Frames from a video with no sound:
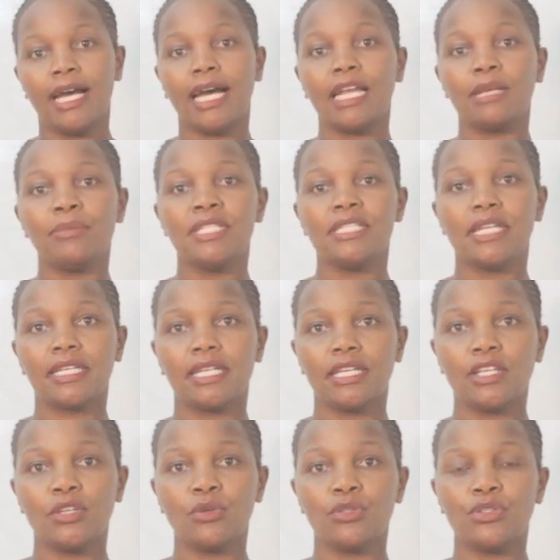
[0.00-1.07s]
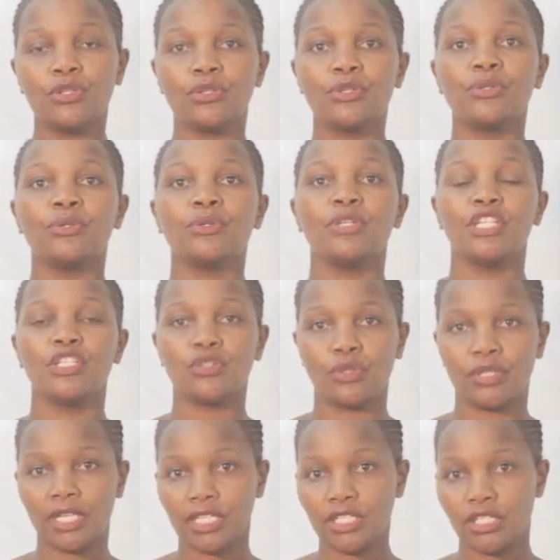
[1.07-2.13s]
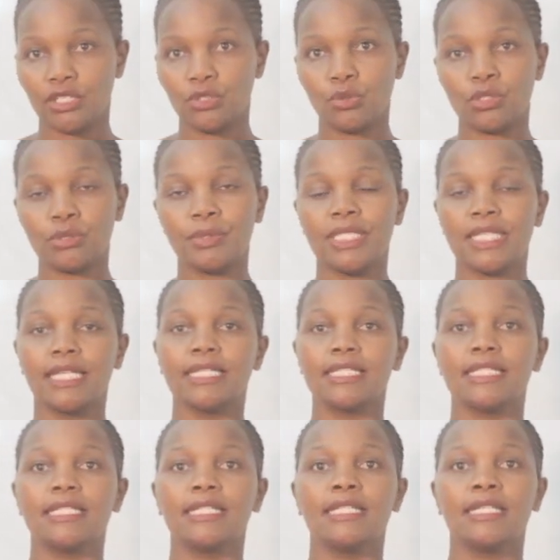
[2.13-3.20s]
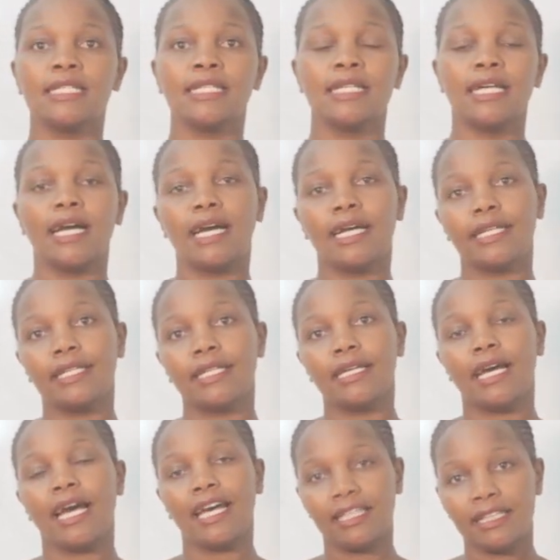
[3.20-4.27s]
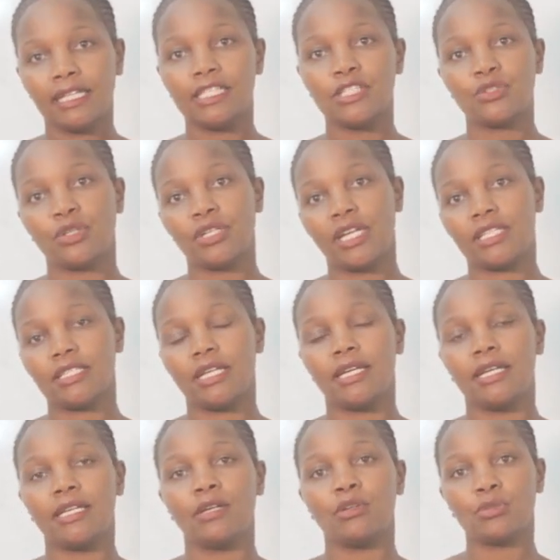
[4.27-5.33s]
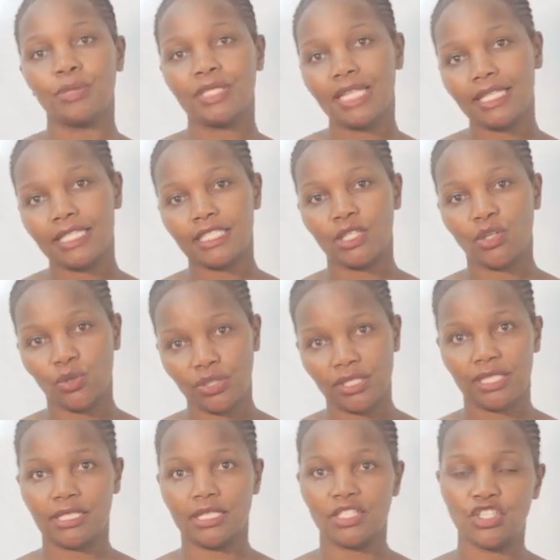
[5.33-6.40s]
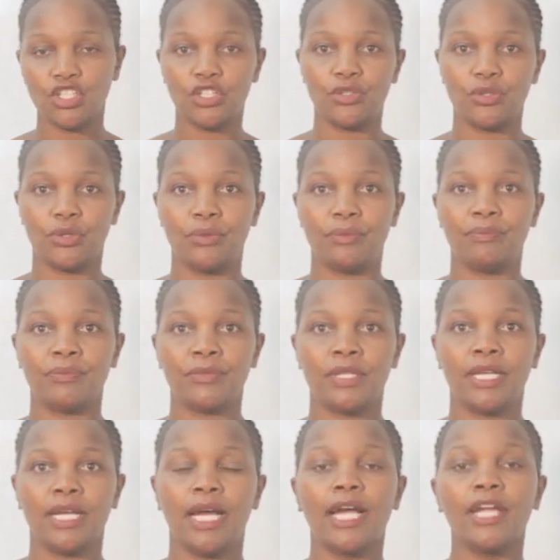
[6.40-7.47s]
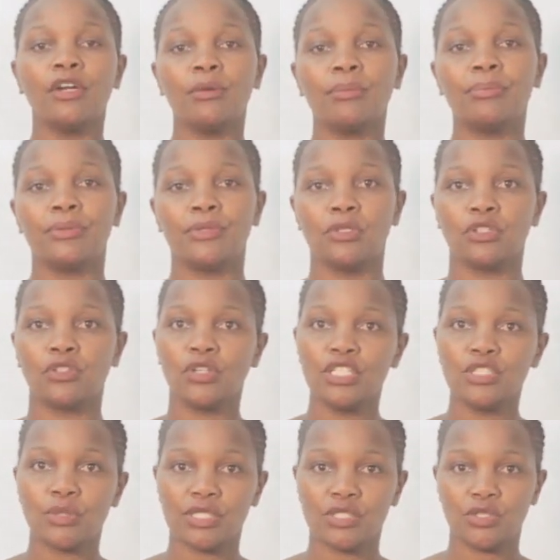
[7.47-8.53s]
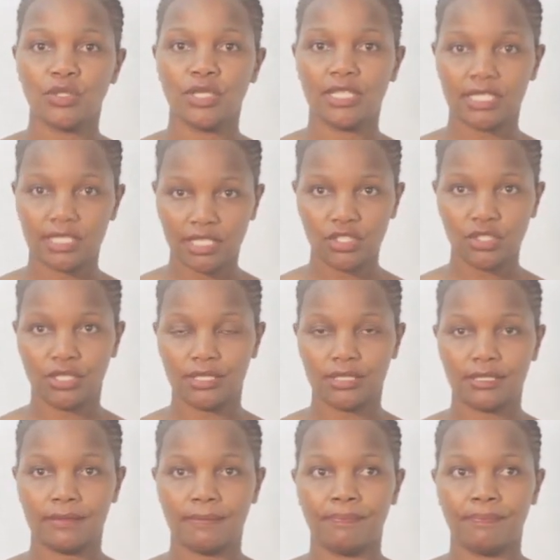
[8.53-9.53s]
I'll be taking you through introduction to hospitality and other hospitality courses in general. I hope you're going to enjoy the sessions.